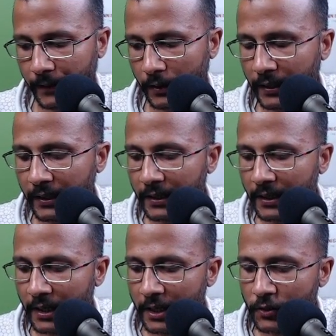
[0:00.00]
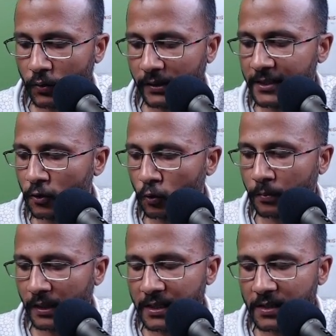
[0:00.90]
Okay, so this
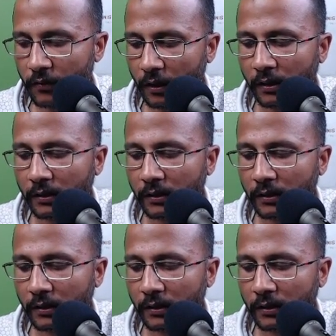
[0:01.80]
loop runs for